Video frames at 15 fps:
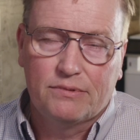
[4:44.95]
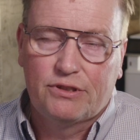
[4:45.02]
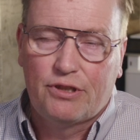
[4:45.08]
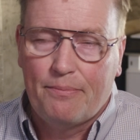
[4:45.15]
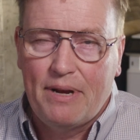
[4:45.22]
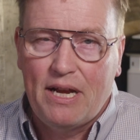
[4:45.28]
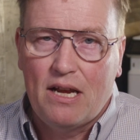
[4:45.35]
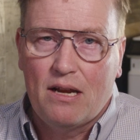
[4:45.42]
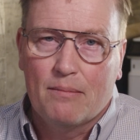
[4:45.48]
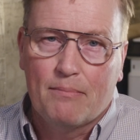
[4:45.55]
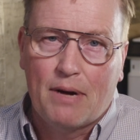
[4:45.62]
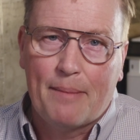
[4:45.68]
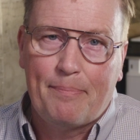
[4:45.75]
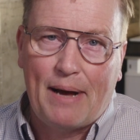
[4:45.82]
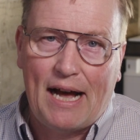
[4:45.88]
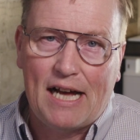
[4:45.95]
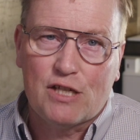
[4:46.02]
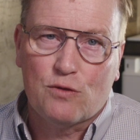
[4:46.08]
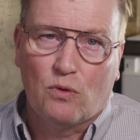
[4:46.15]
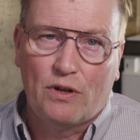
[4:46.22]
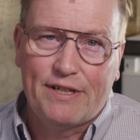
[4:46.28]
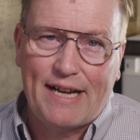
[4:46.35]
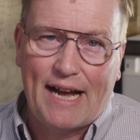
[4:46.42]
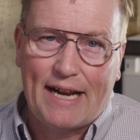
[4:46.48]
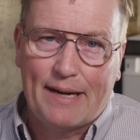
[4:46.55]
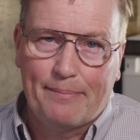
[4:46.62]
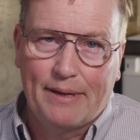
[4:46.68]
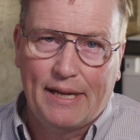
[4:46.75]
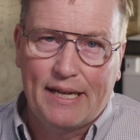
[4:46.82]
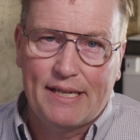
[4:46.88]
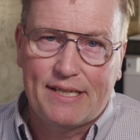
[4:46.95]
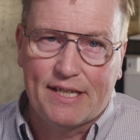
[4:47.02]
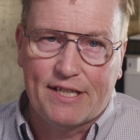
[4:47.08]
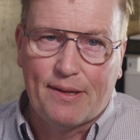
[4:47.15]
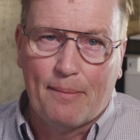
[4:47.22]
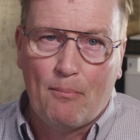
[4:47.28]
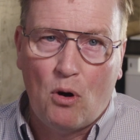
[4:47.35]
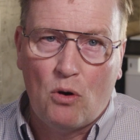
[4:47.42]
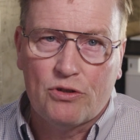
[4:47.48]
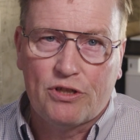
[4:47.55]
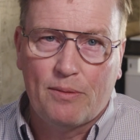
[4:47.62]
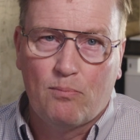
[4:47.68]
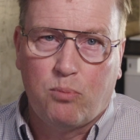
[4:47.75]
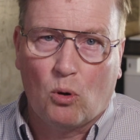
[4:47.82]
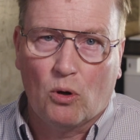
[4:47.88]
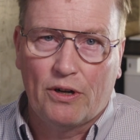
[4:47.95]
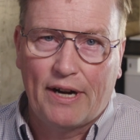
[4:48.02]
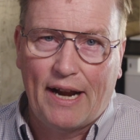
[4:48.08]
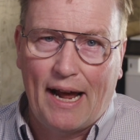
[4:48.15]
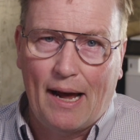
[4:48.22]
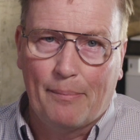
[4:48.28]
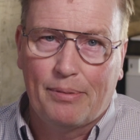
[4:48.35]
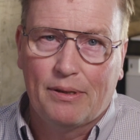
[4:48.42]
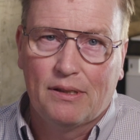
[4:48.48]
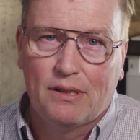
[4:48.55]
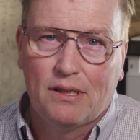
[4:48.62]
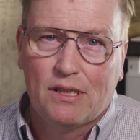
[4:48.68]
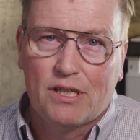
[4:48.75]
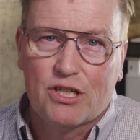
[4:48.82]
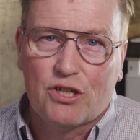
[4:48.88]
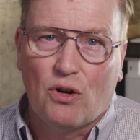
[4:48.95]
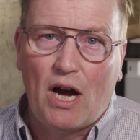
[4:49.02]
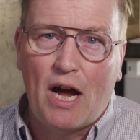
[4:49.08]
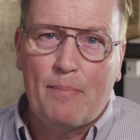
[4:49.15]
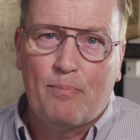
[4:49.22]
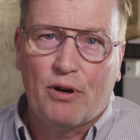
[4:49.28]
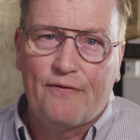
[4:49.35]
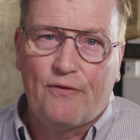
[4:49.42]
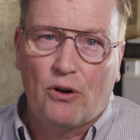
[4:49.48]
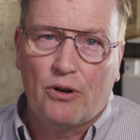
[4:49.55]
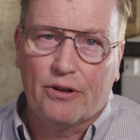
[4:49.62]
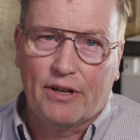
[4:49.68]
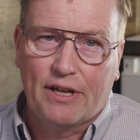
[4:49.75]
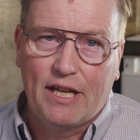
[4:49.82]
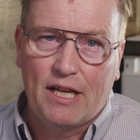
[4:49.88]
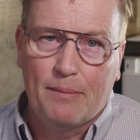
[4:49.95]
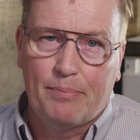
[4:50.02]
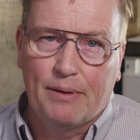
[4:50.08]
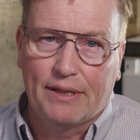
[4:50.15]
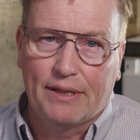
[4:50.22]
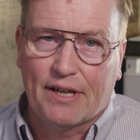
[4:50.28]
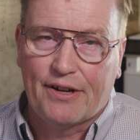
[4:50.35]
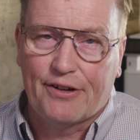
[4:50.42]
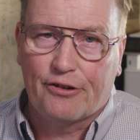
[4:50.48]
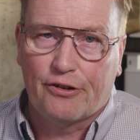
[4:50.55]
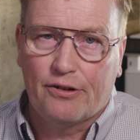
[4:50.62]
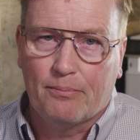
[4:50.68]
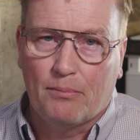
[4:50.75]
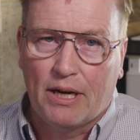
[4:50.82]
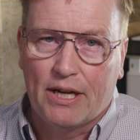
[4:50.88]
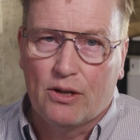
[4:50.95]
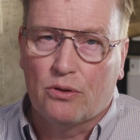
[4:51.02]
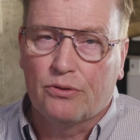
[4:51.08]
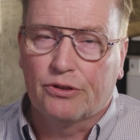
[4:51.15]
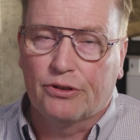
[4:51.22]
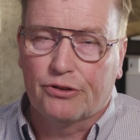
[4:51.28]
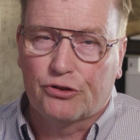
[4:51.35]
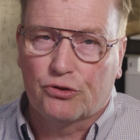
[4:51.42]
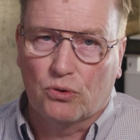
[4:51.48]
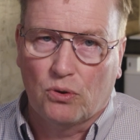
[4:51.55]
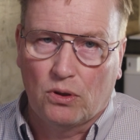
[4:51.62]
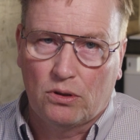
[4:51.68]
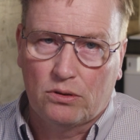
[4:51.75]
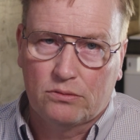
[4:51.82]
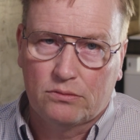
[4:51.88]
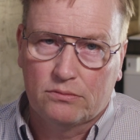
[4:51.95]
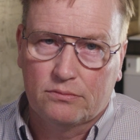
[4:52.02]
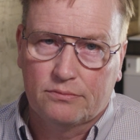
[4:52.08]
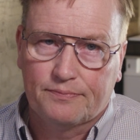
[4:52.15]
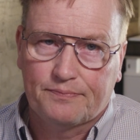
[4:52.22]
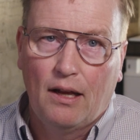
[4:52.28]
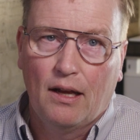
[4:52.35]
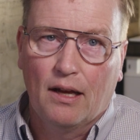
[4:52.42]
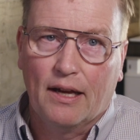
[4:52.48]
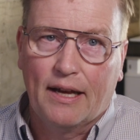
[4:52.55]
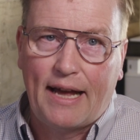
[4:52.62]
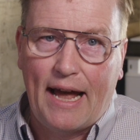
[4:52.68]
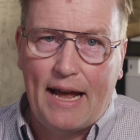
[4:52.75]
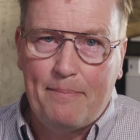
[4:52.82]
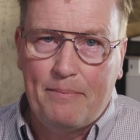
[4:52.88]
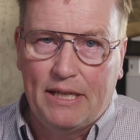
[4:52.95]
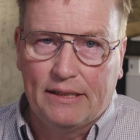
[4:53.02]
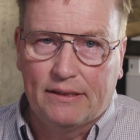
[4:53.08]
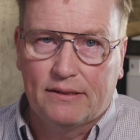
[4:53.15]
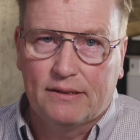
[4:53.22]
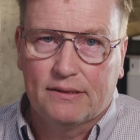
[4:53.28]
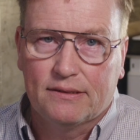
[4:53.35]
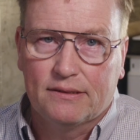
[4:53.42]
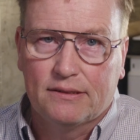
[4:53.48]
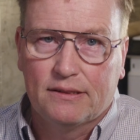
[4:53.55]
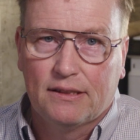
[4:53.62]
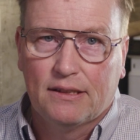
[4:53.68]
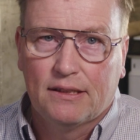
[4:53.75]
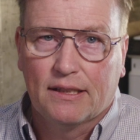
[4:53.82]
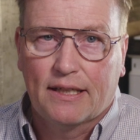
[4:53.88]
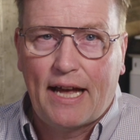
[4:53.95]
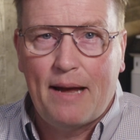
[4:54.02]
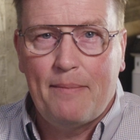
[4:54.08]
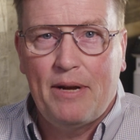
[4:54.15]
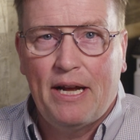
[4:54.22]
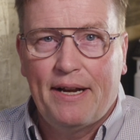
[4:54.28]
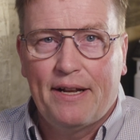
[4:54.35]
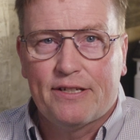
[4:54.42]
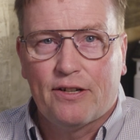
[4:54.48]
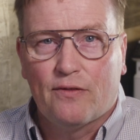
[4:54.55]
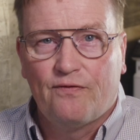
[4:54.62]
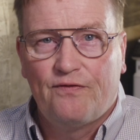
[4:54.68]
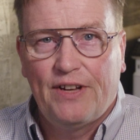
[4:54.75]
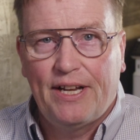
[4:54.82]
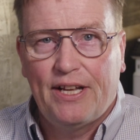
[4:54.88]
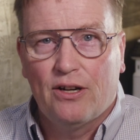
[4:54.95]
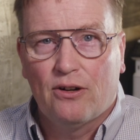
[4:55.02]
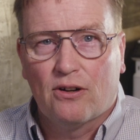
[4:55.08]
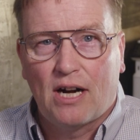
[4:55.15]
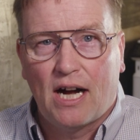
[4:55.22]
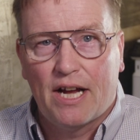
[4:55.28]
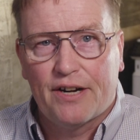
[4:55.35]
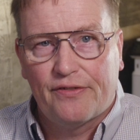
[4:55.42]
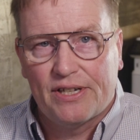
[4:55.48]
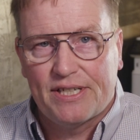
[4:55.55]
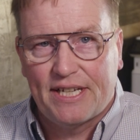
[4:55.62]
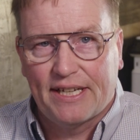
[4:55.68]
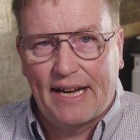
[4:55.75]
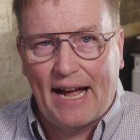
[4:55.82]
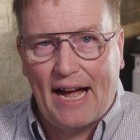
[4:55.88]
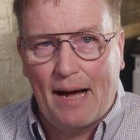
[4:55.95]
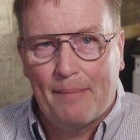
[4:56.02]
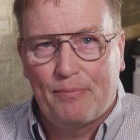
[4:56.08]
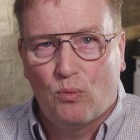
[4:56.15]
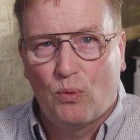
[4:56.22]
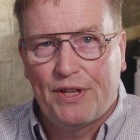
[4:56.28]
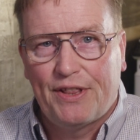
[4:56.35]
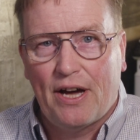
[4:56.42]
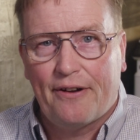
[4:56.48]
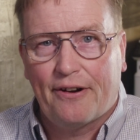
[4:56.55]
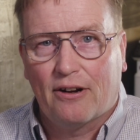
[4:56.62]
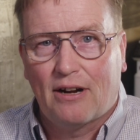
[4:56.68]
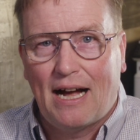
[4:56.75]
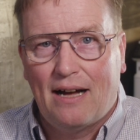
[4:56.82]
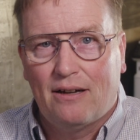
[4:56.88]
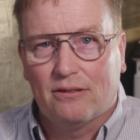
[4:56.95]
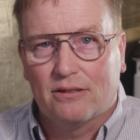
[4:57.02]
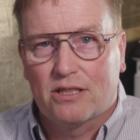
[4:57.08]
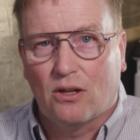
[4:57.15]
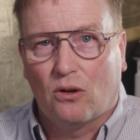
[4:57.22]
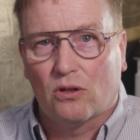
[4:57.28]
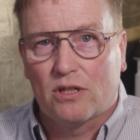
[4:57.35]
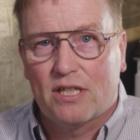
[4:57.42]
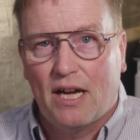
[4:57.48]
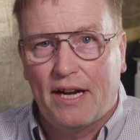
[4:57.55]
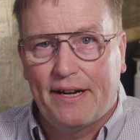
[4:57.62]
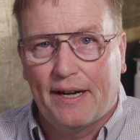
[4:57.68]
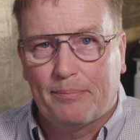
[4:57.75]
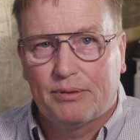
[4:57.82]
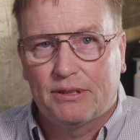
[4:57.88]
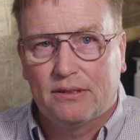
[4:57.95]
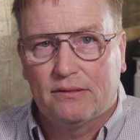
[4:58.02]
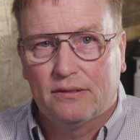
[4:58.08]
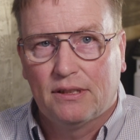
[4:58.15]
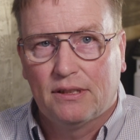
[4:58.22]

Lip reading: To me, my password database is the most important app, so I prefer to keep under my own control. kMeet. kMeet is a video conferencing app without accounts or signups.